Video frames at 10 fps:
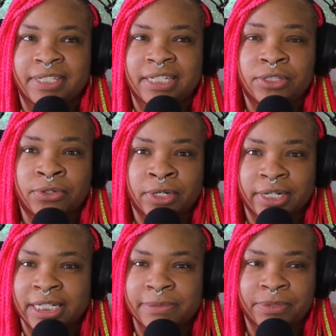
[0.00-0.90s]

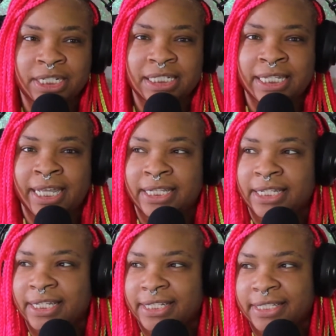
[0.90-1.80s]
it's pretty
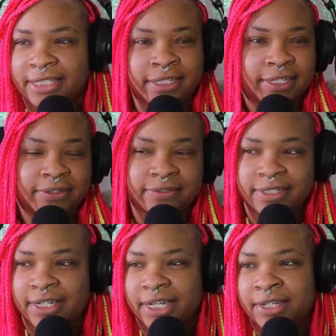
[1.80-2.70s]
stagnant,
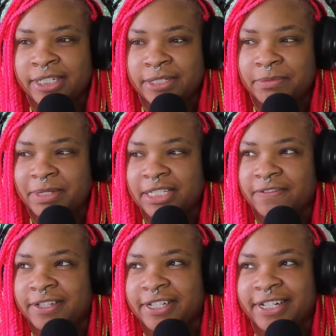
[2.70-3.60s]
I'll just put myself
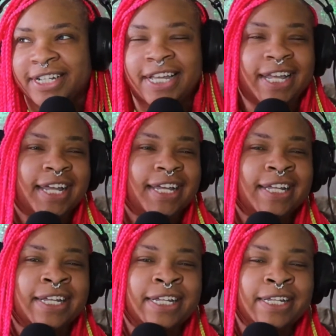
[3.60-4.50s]
out there.
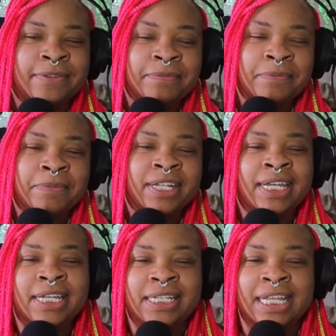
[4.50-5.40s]

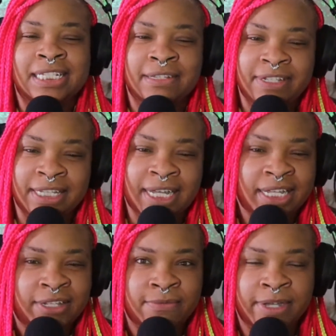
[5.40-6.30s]
But that's something I
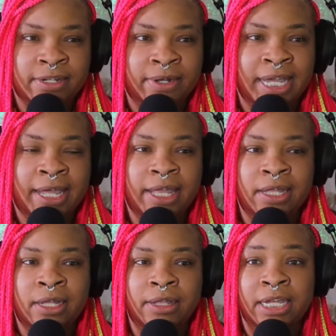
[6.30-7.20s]
can do better at.
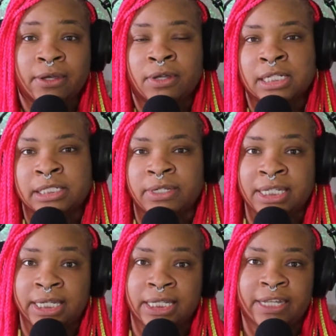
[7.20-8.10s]
And also,
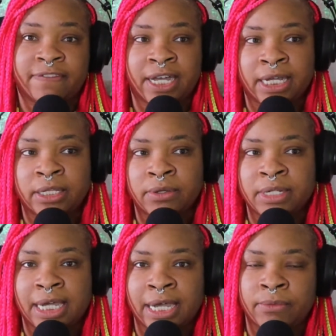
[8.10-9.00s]
again, if I know
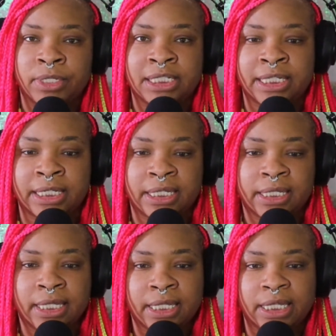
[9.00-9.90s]
that I want to get
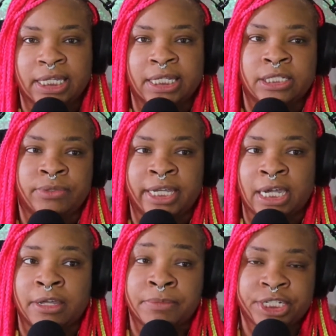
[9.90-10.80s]
into
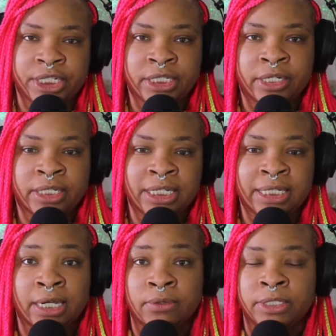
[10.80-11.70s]
AI and machine learning,
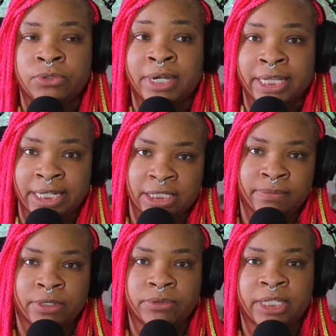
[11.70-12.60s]
not only do I need to
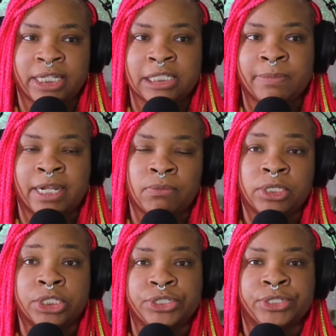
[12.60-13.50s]
build things, but I
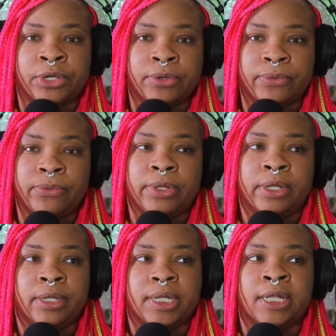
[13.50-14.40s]
want to show
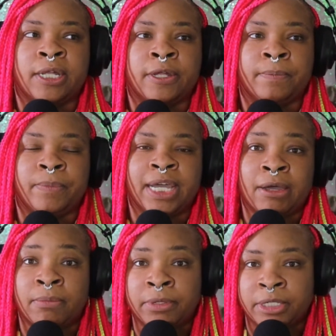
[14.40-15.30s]

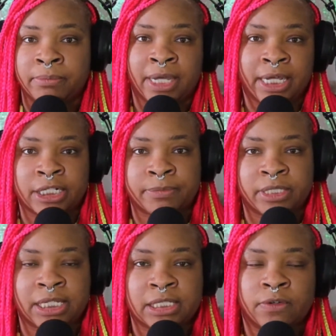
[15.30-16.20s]
how I'm building my
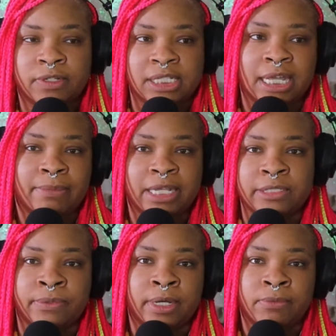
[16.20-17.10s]
expertise over time
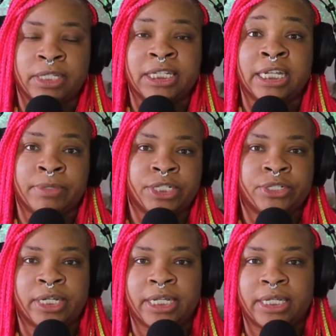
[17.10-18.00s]
as well. I want to
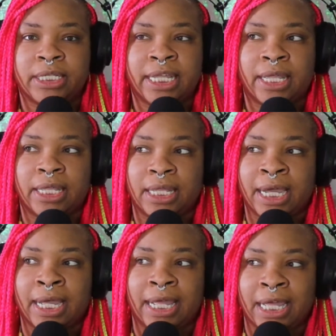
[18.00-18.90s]
demonstrate that
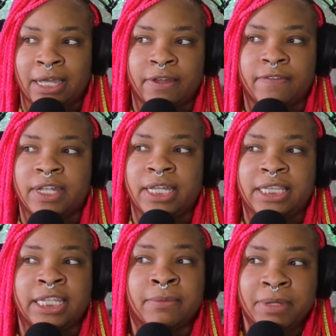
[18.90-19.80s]
I have
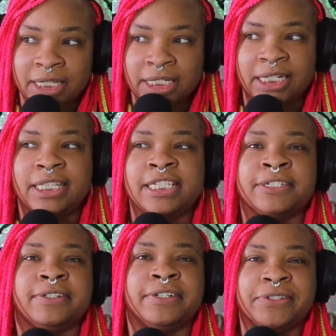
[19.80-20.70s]
the ability
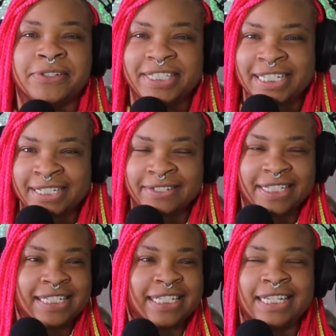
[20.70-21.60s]
to to do
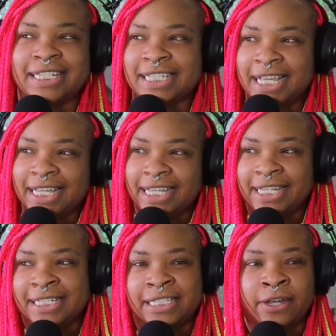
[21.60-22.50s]
these things.
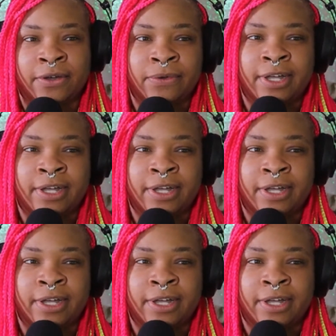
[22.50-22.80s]
And so